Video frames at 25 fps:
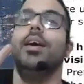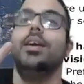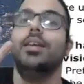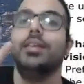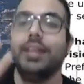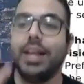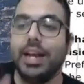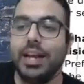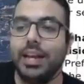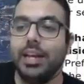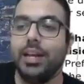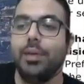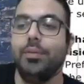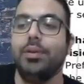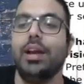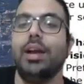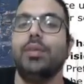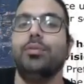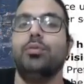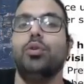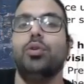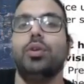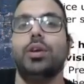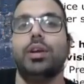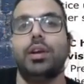then he will have
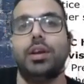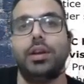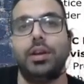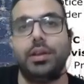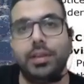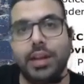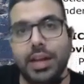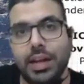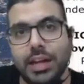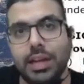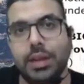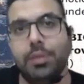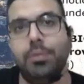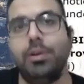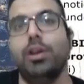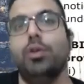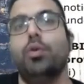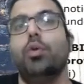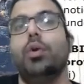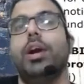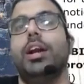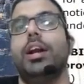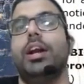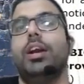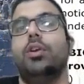to then he will go
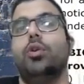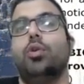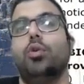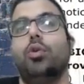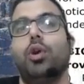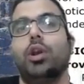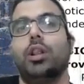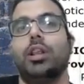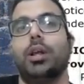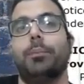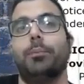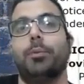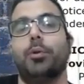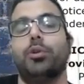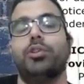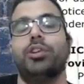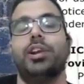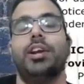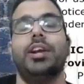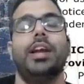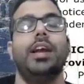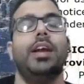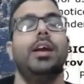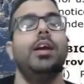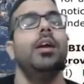ahead and do all the
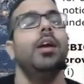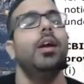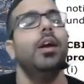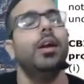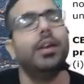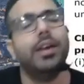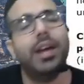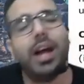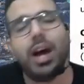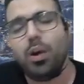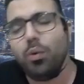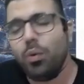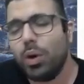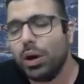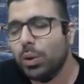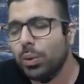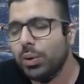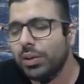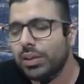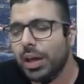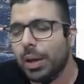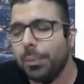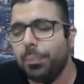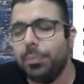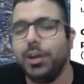proceeding now what was
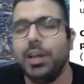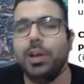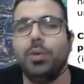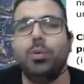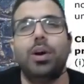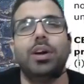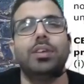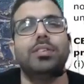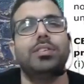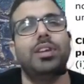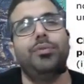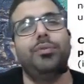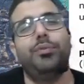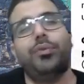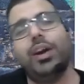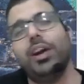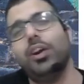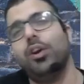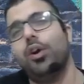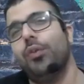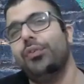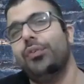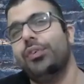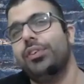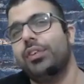happening was different
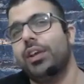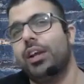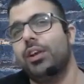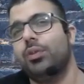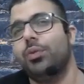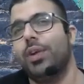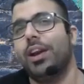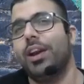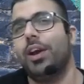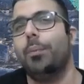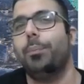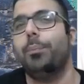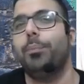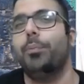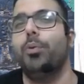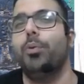officers were uh,